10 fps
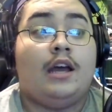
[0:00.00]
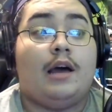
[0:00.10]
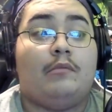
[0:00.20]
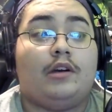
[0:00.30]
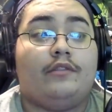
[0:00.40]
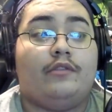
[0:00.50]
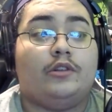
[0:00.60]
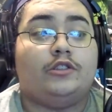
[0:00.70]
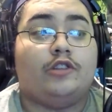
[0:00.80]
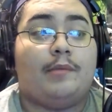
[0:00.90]
I'm looking
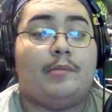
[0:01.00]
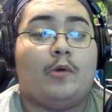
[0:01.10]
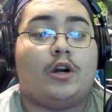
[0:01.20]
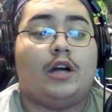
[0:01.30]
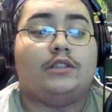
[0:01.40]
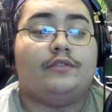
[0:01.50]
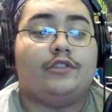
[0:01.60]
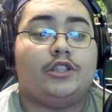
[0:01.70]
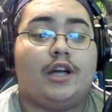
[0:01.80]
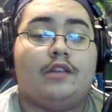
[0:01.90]
forward to dropping more content
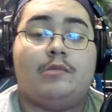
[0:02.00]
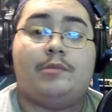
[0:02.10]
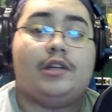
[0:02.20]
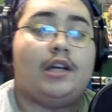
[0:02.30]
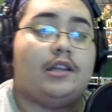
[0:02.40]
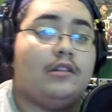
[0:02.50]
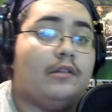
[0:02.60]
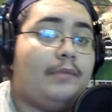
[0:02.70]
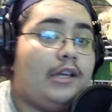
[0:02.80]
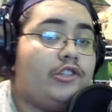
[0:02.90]
for you guys. Remember, you can get these
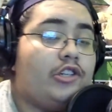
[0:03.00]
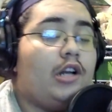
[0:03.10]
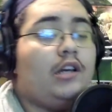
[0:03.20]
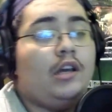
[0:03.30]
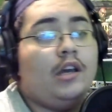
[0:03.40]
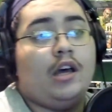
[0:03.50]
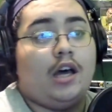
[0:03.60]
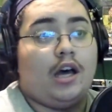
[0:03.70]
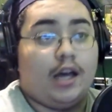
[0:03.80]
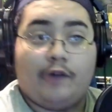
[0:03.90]
on Patreon.
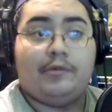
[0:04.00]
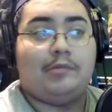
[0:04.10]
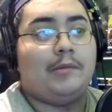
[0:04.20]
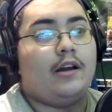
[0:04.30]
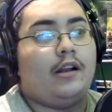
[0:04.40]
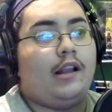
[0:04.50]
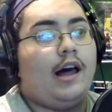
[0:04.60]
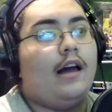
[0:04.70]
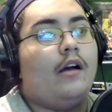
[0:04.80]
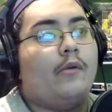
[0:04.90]
It helps me out a
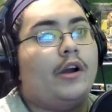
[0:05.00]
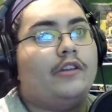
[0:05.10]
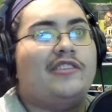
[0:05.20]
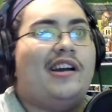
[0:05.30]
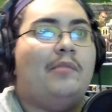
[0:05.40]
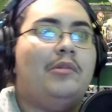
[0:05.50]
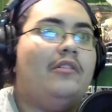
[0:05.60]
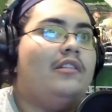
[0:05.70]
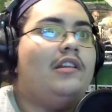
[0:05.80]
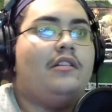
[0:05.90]
lot. We're going to try
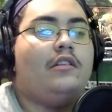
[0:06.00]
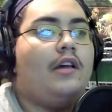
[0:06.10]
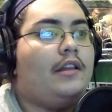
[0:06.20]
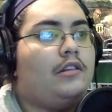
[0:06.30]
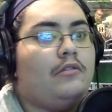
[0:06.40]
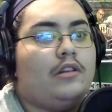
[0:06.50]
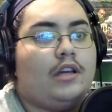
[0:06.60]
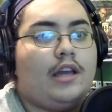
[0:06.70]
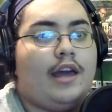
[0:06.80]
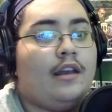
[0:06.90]
uploading these as soon as I
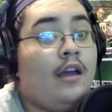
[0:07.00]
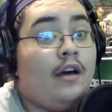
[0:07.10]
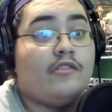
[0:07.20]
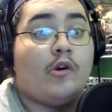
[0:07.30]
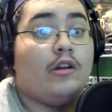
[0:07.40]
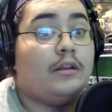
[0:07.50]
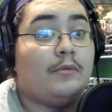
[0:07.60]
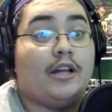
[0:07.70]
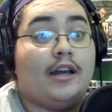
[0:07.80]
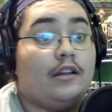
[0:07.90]
can. Of course, I'm
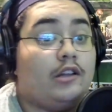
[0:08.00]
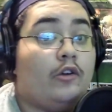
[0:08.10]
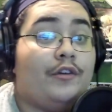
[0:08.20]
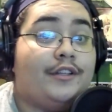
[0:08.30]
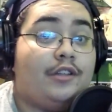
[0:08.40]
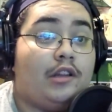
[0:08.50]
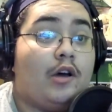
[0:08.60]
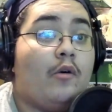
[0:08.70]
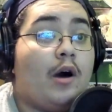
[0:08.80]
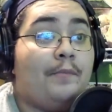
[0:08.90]
running out of storage,
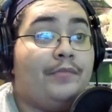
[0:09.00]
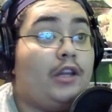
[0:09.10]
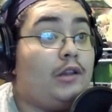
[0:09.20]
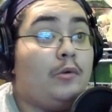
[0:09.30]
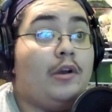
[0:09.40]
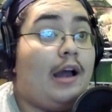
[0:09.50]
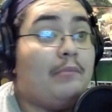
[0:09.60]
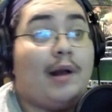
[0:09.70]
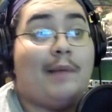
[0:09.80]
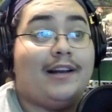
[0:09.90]
so the sooner I'm
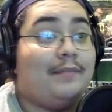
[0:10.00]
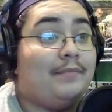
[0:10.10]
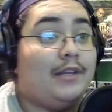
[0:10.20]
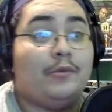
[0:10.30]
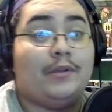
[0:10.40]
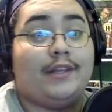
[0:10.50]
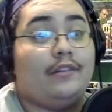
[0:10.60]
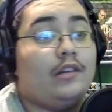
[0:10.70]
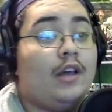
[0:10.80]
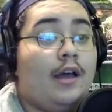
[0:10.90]
probably going to be doing
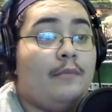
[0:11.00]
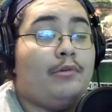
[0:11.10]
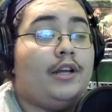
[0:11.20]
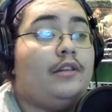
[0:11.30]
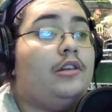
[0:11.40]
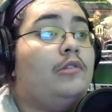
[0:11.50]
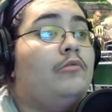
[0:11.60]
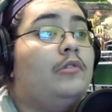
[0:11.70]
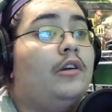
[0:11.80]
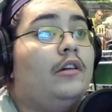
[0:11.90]
these pretty
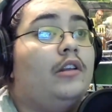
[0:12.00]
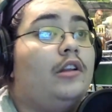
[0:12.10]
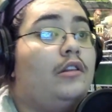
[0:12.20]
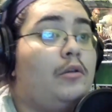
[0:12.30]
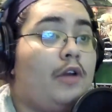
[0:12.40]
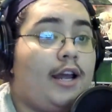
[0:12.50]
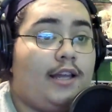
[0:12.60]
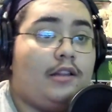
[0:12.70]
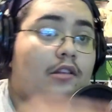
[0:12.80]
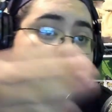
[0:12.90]
soon, because the sooner I
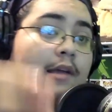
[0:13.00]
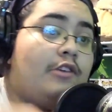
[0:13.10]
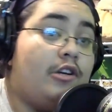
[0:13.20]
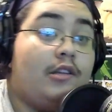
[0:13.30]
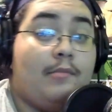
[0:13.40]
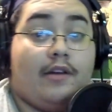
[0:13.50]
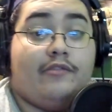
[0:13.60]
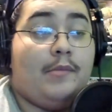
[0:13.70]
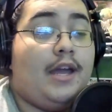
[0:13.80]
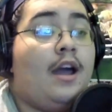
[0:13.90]
get these on Patreon, the better
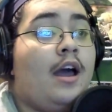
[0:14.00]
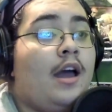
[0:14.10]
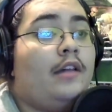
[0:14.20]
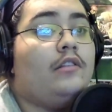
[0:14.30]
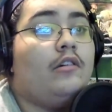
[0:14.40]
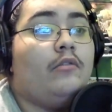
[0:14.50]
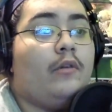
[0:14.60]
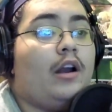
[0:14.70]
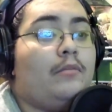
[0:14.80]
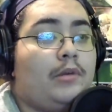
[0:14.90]
for me. So
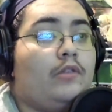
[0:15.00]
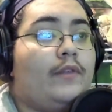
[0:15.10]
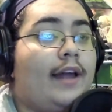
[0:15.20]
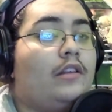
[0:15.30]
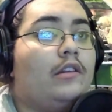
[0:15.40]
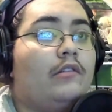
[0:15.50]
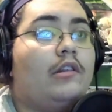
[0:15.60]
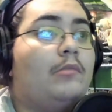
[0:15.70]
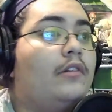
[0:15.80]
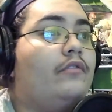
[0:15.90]
we're going to be doing that soon, so
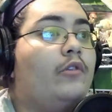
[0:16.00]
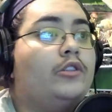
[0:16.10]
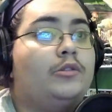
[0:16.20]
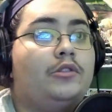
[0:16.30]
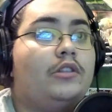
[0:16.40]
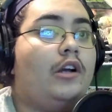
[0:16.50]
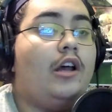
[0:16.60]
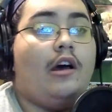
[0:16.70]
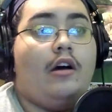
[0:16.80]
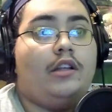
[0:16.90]
I'm looking forward to it. You can
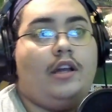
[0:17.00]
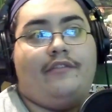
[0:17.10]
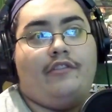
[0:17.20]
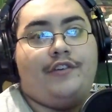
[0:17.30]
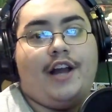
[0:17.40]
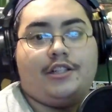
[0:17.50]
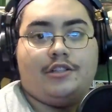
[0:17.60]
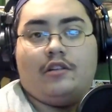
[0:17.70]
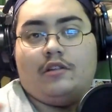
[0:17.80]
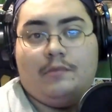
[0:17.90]
also get full
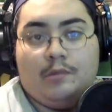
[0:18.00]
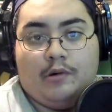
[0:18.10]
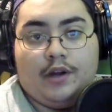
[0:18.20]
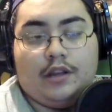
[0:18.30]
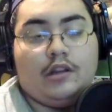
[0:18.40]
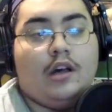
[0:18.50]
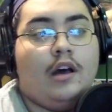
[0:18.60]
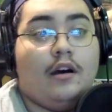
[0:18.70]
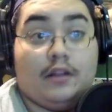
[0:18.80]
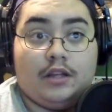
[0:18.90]
reactions to The Boys,
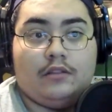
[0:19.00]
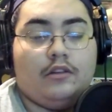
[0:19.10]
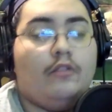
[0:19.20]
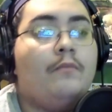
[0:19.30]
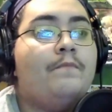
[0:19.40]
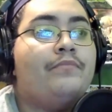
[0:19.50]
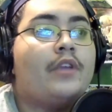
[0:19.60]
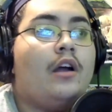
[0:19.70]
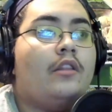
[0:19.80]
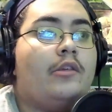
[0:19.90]
Season 2,
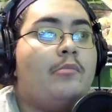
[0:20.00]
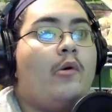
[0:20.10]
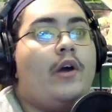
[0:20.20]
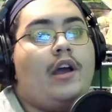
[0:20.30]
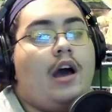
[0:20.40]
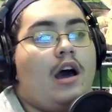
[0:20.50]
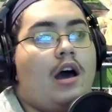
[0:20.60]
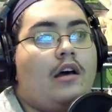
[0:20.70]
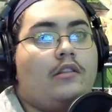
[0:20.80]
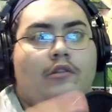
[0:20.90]
The Boy,
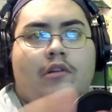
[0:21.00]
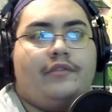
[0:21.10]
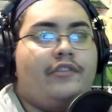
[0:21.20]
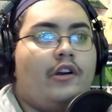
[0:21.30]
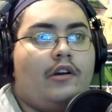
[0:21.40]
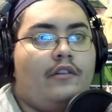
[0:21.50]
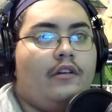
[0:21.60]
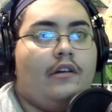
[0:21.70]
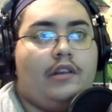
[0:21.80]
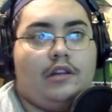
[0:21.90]
Lucifer,
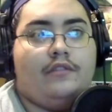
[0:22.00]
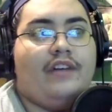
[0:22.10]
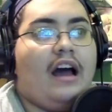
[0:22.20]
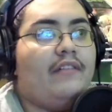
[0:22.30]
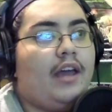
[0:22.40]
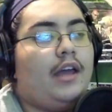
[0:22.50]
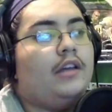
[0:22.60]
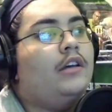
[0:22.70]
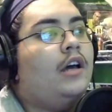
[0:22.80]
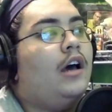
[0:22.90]
Season 5A,
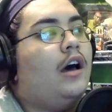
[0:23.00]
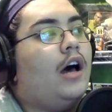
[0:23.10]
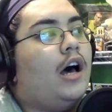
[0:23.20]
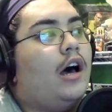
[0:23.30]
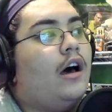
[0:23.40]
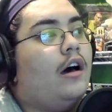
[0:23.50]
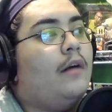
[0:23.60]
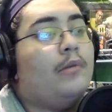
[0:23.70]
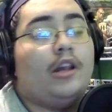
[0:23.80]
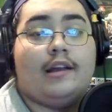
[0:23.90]

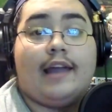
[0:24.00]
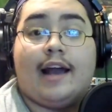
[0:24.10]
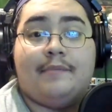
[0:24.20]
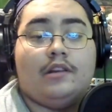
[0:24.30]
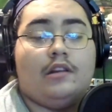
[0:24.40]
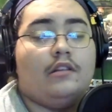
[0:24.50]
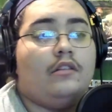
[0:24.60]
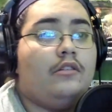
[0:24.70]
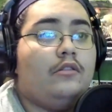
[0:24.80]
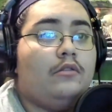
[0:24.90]
Umbrella Academy, Season
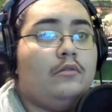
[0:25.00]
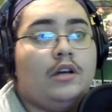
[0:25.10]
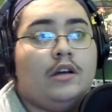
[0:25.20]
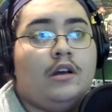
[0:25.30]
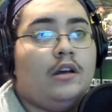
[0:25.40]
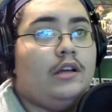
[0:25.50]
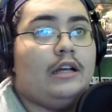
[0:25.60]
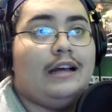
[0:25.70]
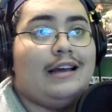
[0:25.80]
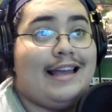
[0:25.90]
2,
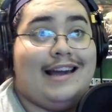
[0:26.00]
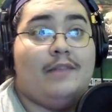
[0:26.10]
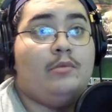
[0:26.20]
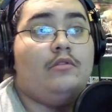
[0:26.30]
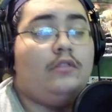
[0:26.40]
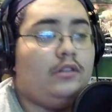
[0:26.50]
Hannibal.